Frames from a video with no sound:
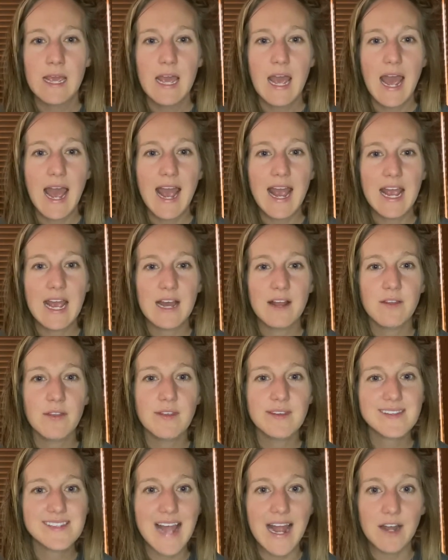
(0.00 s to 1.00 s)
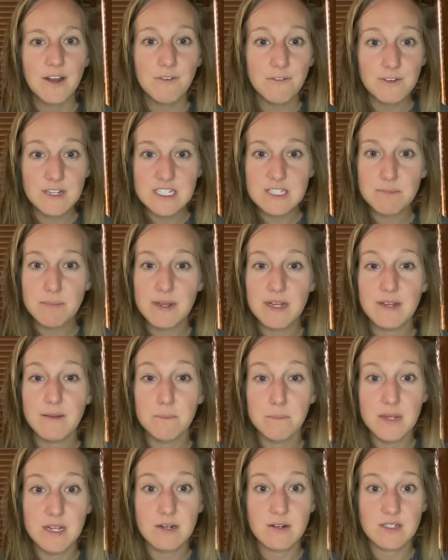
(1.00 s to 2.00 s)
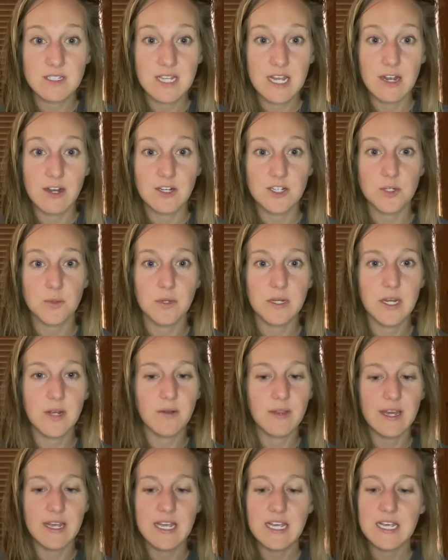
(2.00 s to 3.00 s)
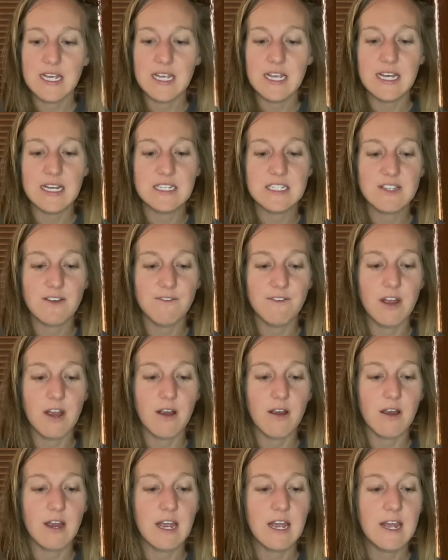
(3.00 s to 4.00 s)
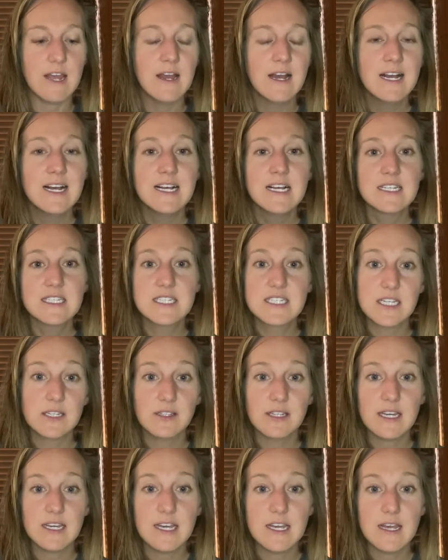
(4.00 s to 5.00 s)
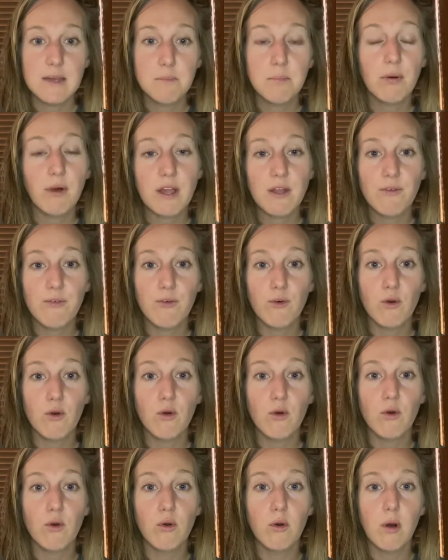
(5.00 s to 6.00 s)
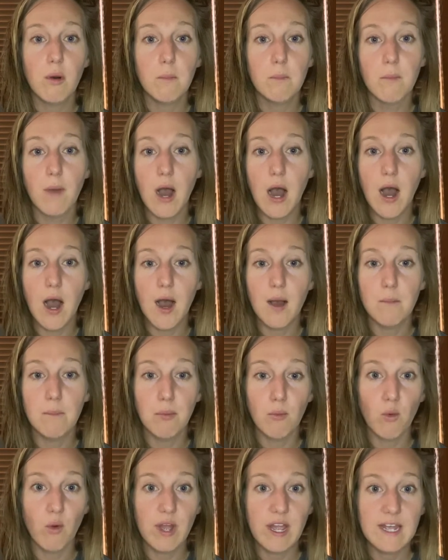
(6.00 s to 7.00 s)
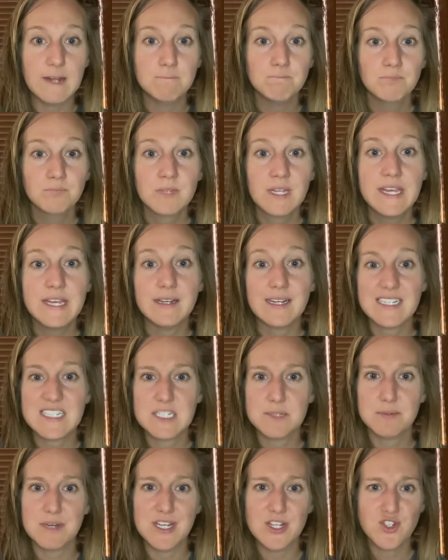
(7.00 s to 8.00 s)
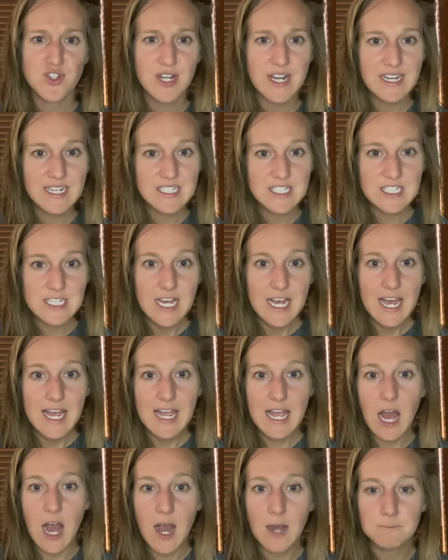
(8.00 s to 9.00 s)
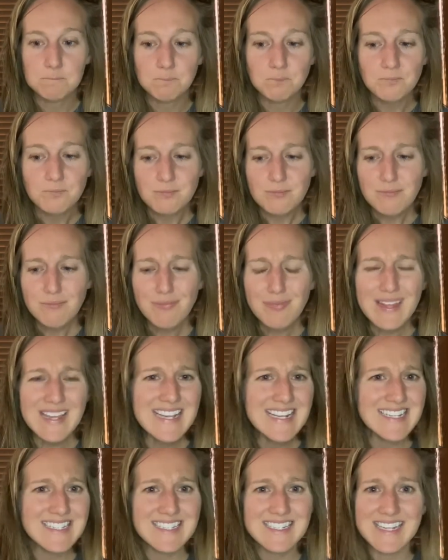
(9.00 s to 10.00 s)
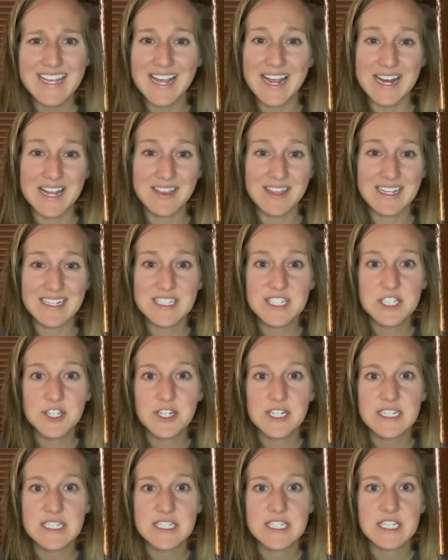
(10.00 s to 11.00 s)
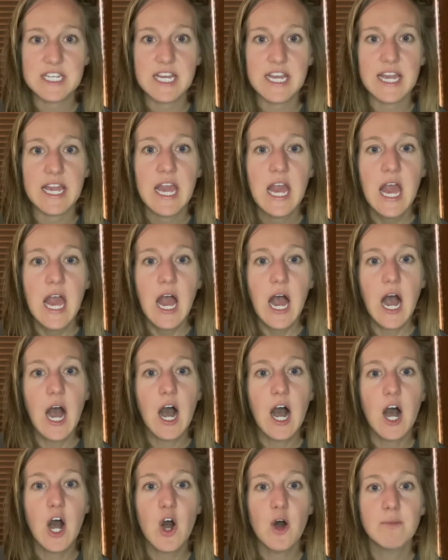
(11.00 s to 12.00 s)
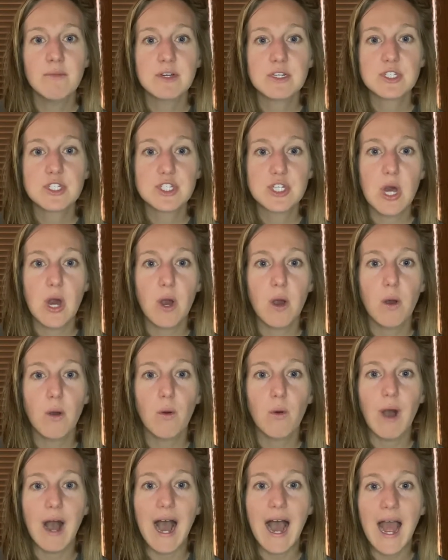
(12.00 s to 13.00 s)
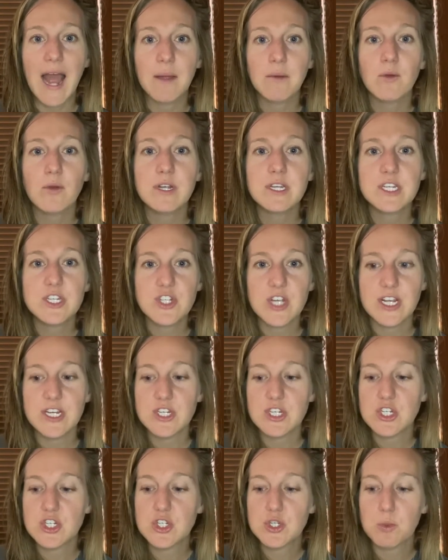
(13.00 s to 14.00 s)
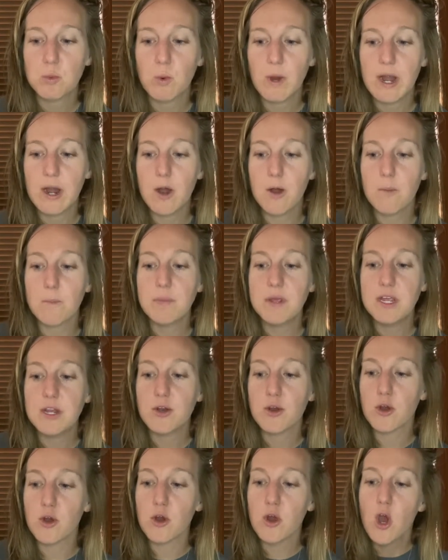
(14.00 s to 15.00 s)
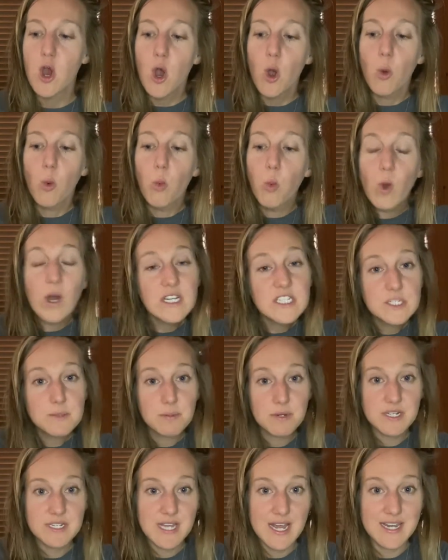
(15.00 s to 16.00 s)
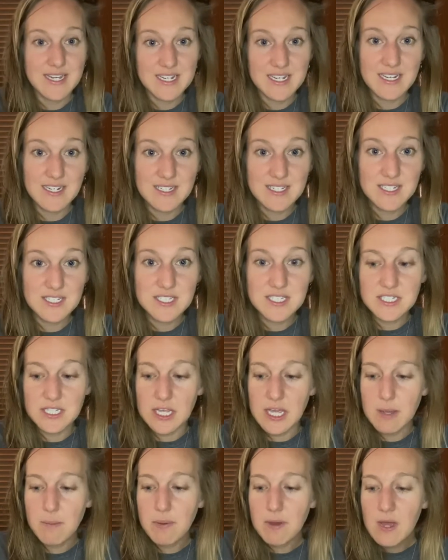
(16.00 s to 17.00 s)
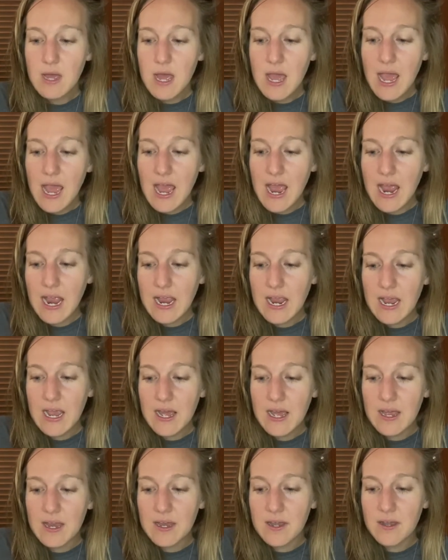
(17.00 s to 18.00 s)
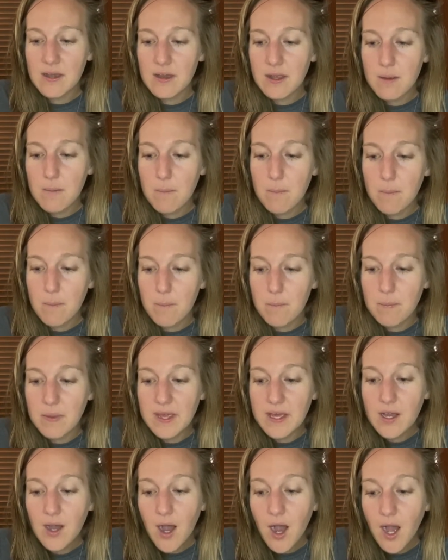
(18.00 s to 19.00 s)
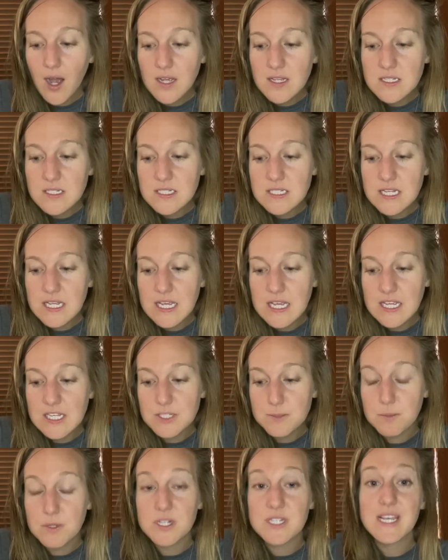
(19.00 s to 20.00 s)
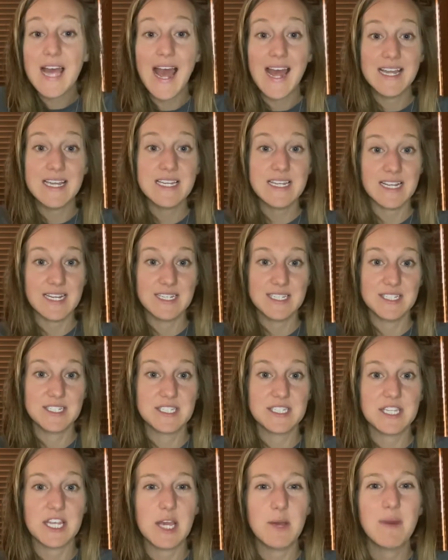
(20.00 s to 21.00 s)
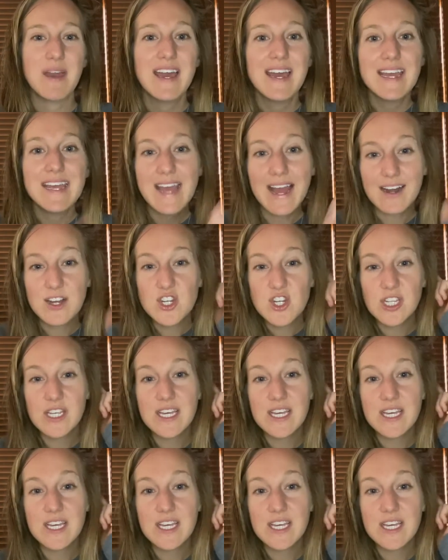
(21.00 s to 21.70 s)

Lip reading: And this kind of fits Peter's character. We know that he is a very silly, playful boy. He likes to play tricks. He doesn't take anything seriously. So I'm going to change it to where Peter was pretending to sleep, and because he is pretending to sleep, he actually